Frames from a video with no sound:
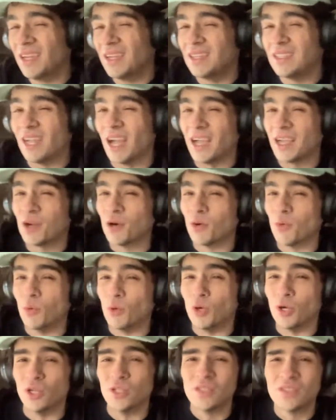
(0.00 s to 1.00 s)
Tiger
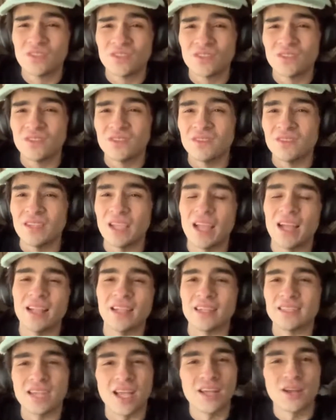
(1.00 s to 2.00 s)
Woods. Yeah,
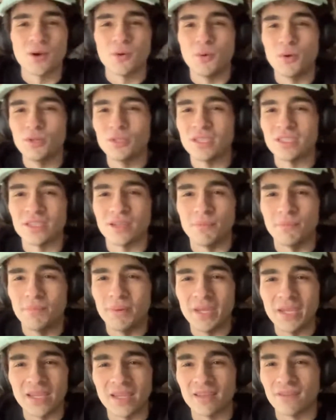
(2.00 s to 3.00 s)
like Tiger Woods is a
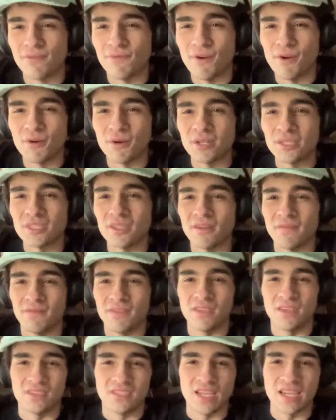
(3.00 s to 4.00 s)
big focus of
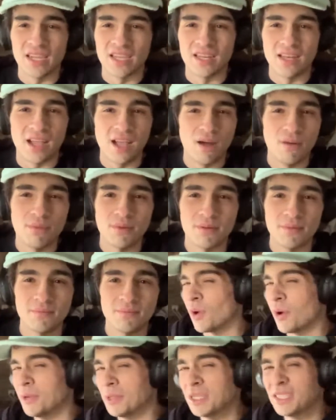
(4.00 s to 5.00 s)
the second
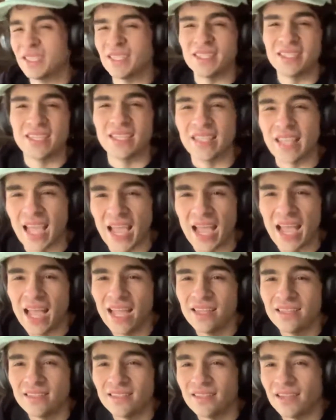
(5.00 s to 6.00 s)
album. I would listen to
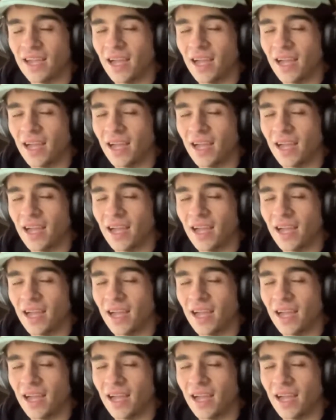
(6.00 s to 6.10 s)
that.